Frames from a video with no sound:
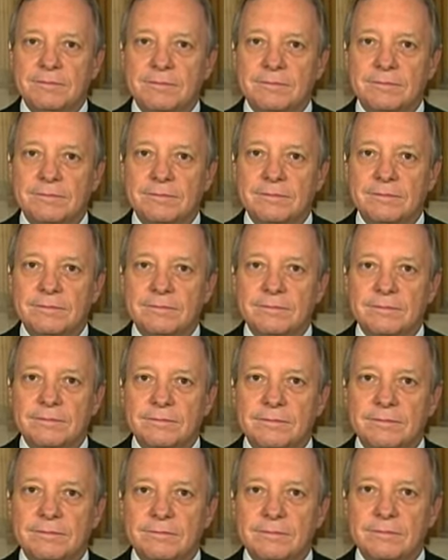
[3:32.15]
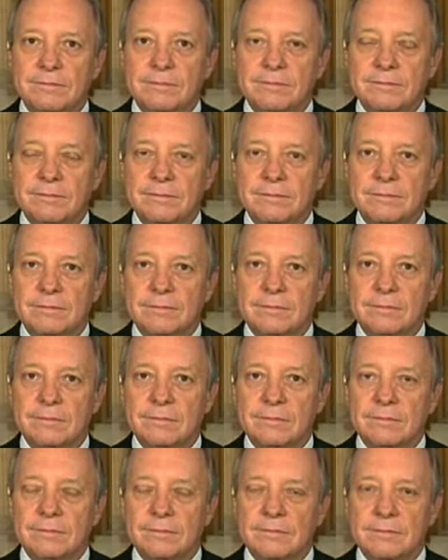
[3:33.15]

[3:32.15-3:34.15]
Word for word: And, and also, how much of the money